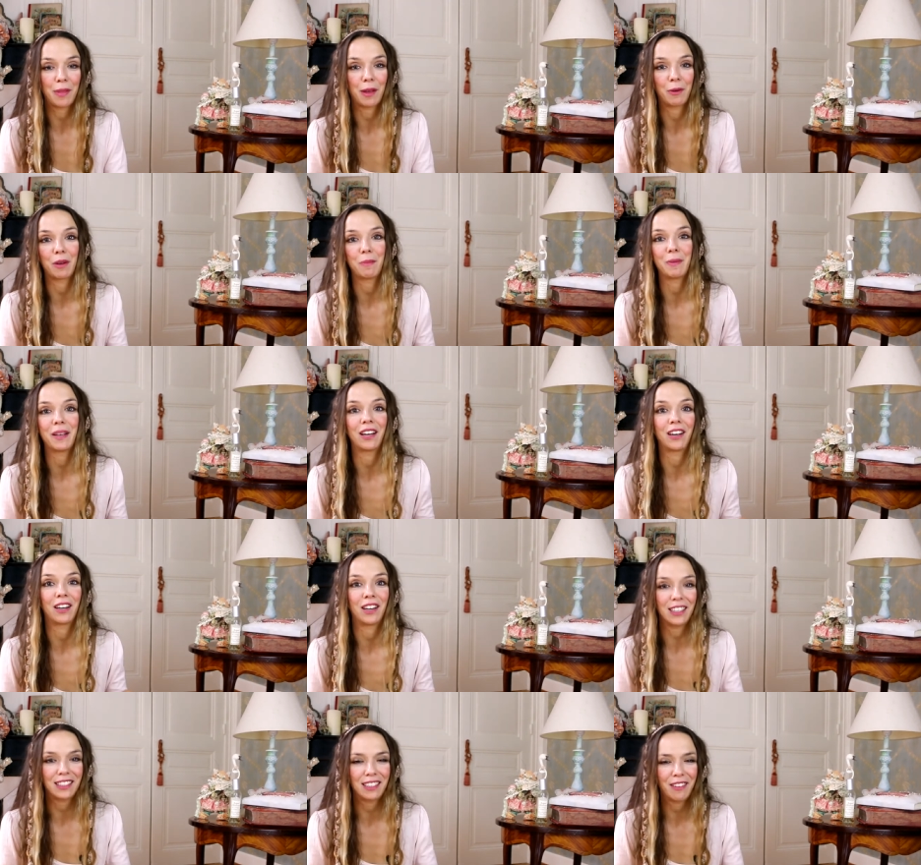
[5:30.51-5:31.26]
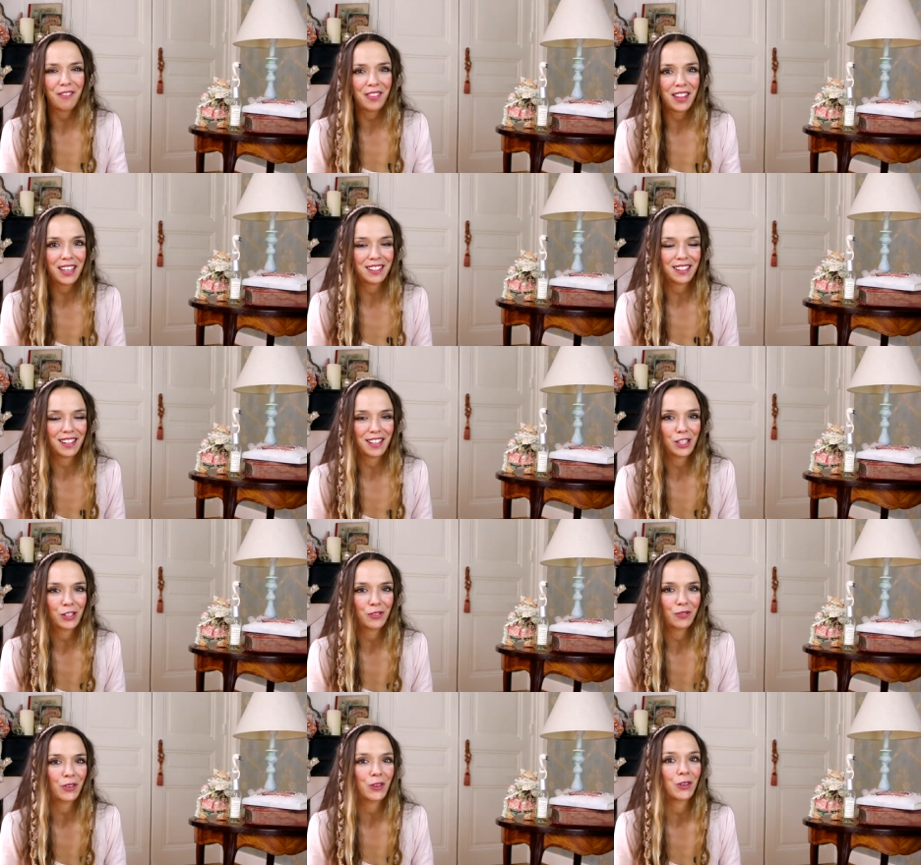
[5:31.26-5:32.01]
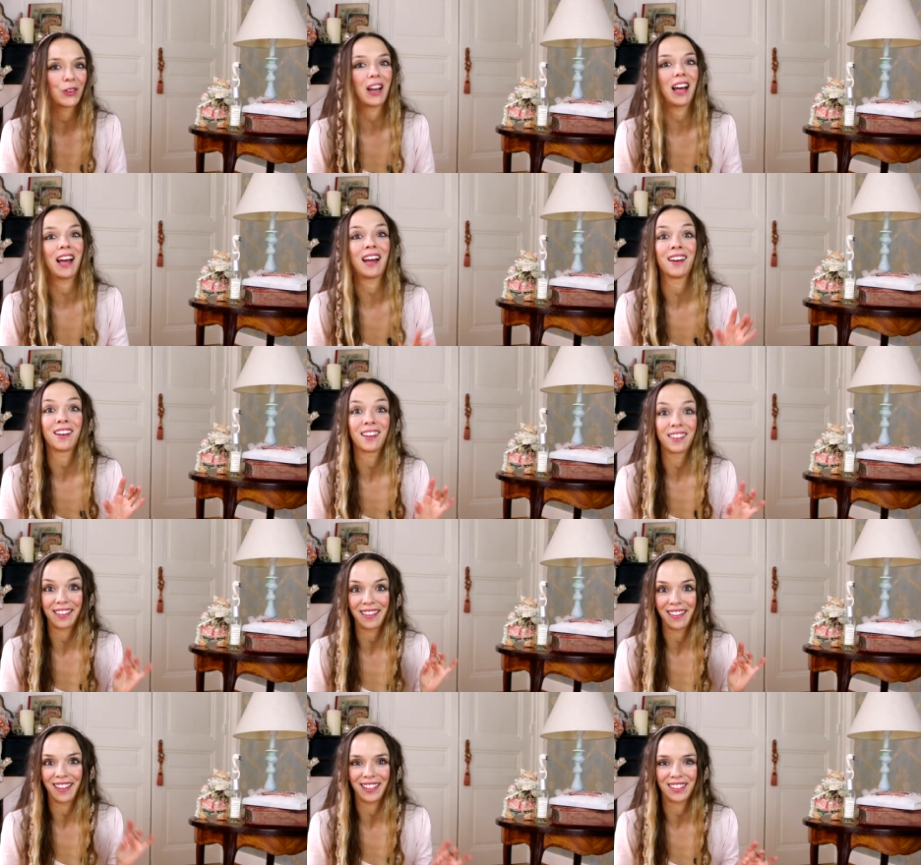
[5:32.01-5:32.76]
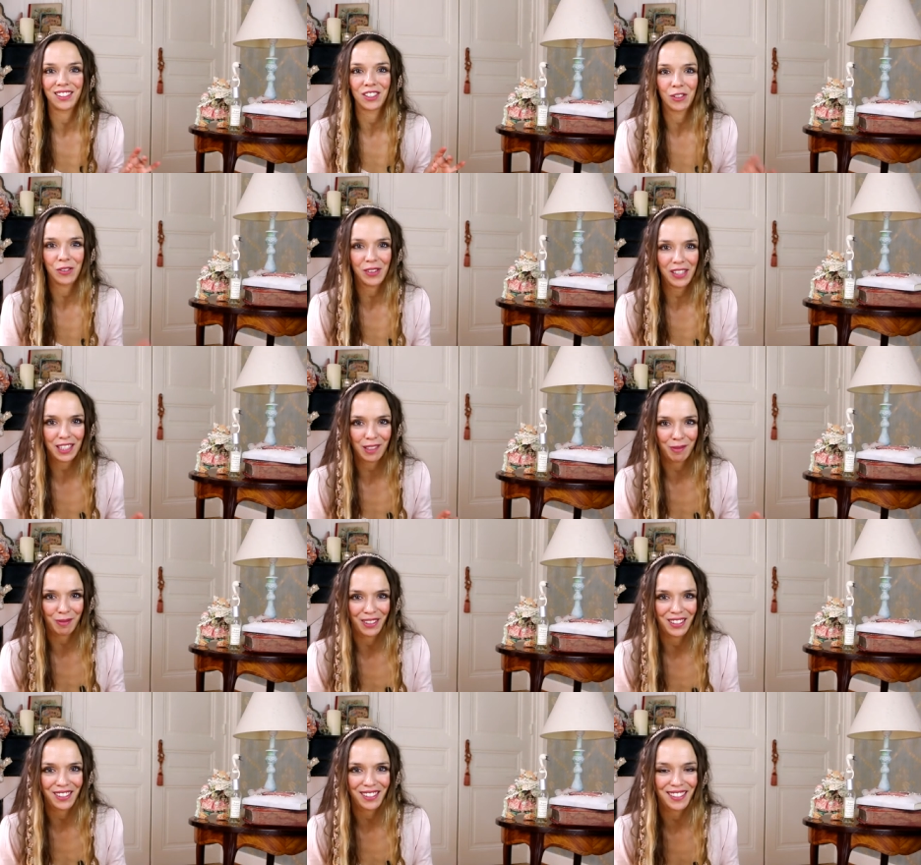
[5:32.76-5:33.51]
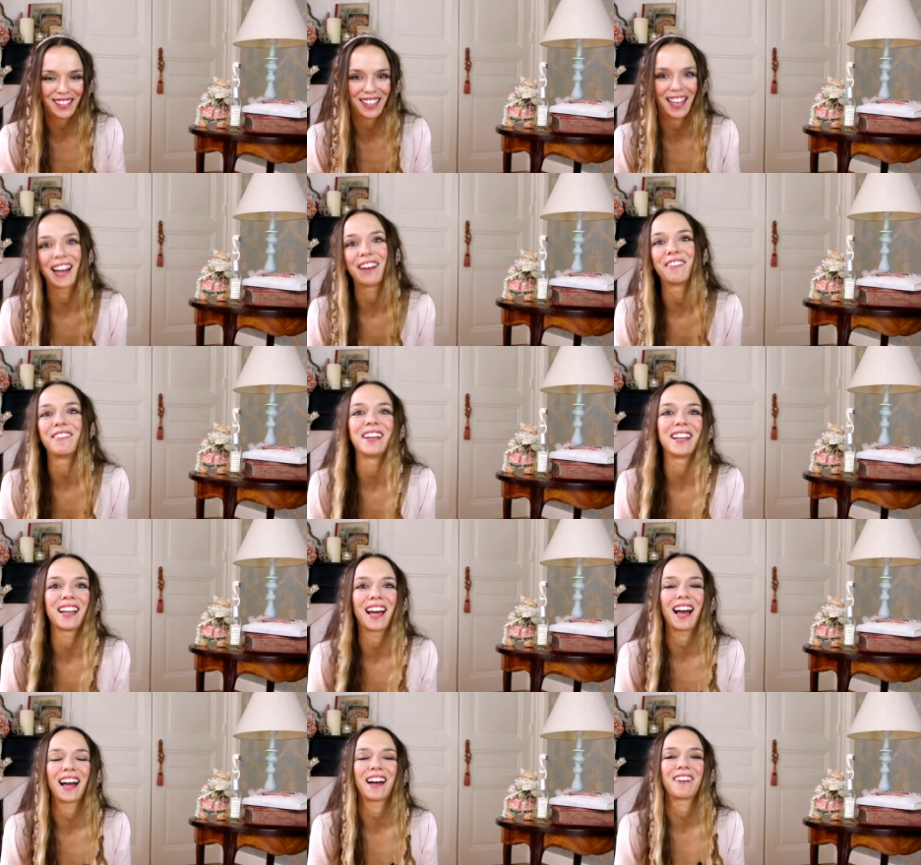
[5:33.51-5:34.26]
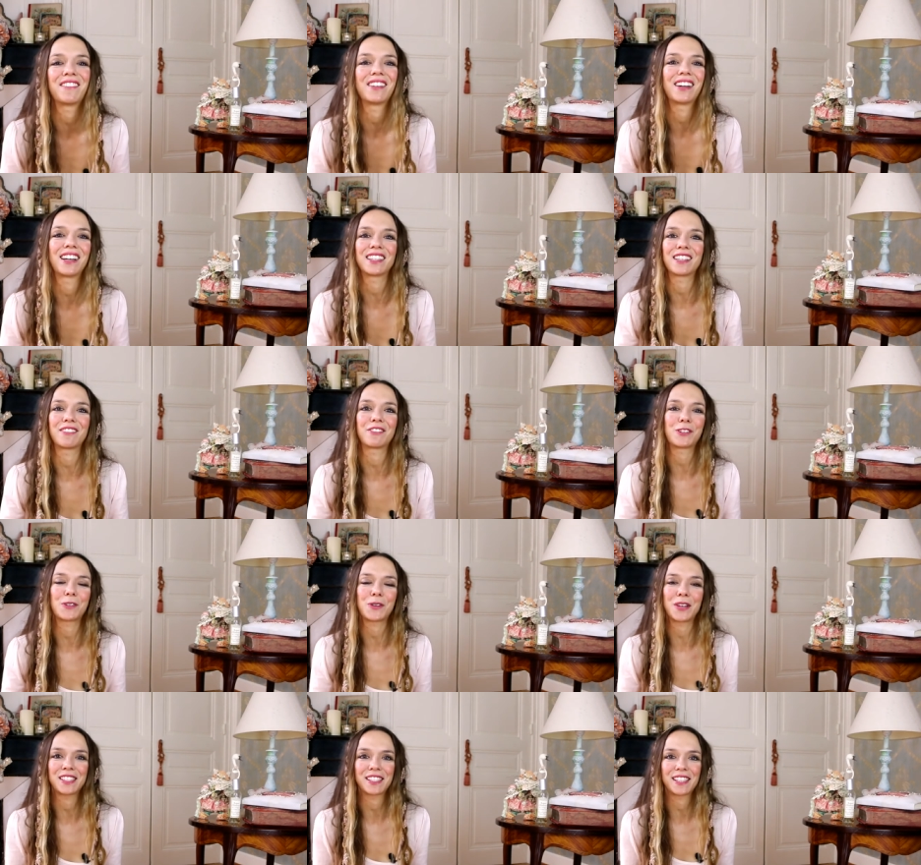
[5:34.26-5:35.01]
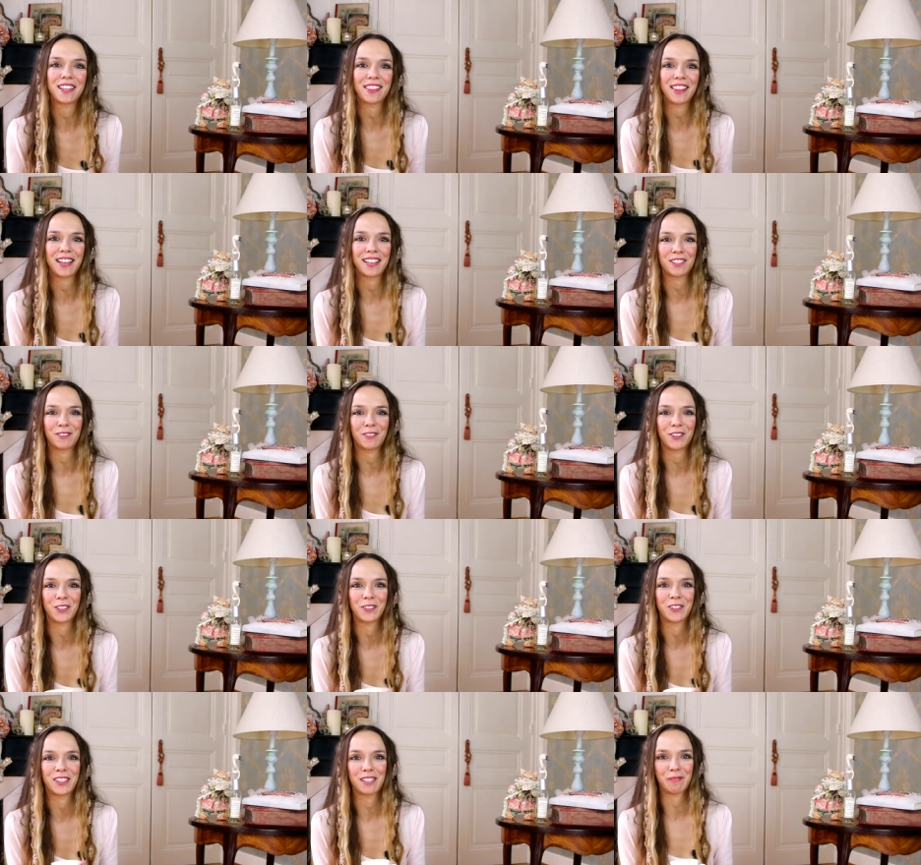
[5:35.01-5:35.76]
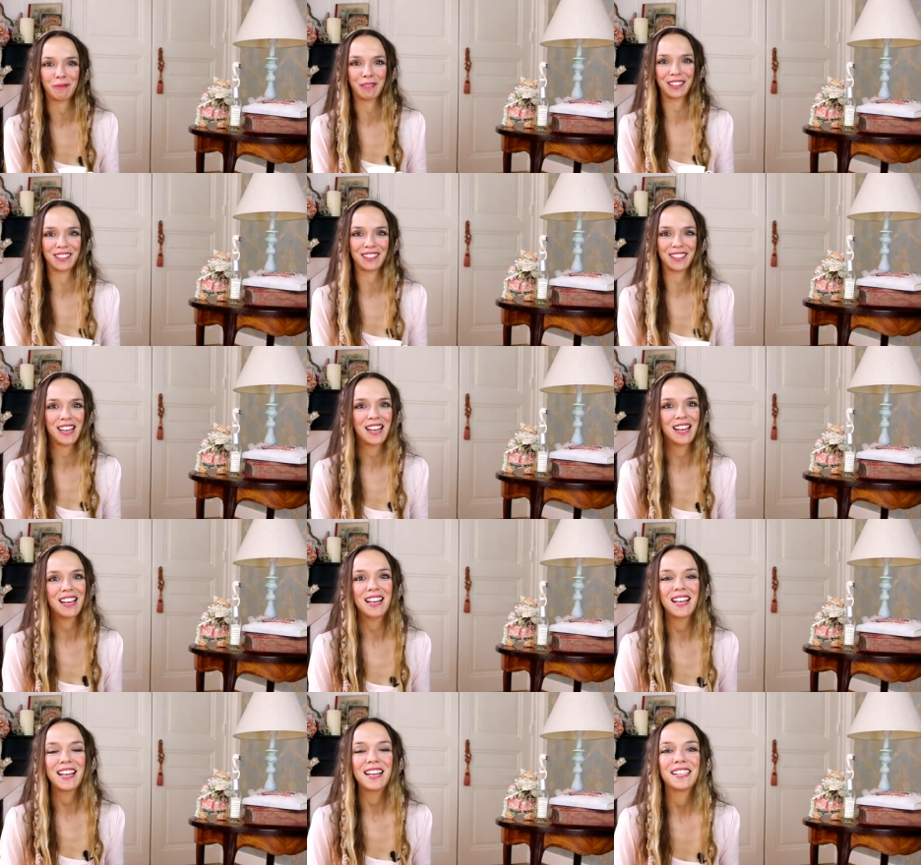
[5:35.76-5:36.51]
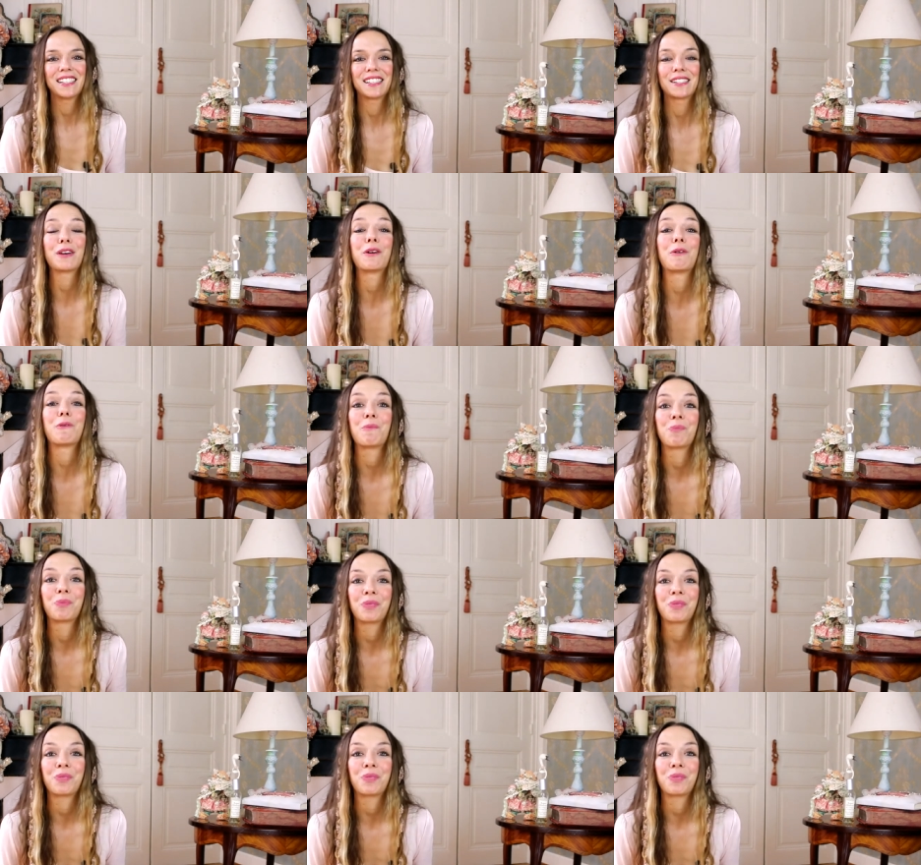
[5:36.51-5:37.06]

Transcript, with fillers: There will be a lot of things this fall and this Christmas. I will have a lot of crazy things for Christmas. So